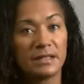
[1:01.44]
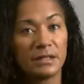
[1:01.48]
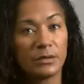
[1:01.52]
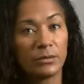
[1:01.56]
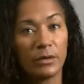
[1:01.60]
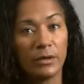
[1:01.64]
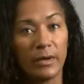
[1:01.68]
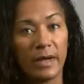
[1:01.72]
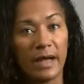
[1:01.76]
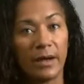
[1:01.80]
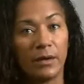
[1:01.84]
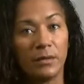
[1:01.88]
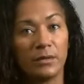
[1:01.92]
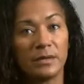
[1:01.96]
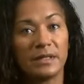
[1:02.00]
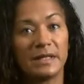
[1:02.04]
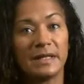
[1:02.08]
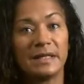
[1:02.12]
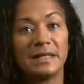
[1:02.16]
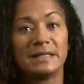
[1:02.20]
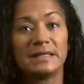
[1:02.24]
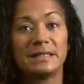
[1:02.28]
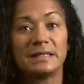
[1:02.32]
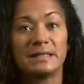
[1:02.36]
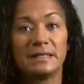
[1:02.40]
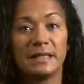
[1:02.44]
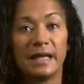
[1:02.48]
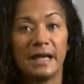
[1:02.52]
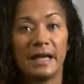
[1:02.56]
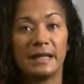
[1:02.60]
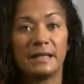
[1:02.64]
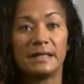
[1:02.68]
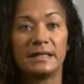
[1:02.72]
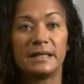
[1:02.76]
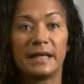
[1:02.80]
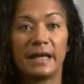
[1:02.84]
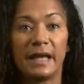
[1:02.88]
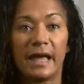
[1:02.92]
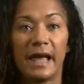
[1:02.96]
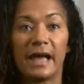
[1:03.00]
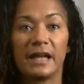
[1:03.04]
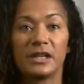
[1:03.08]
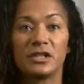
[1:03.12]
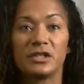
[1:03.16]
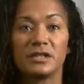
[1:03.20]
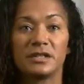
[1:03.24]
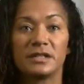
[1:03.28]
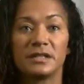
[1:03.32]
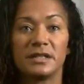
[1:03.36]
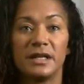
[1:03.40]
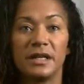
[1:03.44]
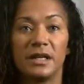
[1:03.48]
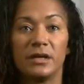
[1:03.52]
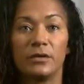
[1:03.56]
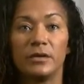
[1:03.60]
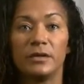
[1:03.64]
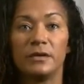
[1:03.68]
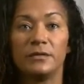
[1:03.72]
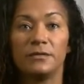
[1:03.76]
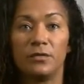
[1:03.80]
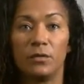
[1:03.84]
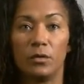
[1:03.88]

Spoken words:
zero out. Instead, the cash is carried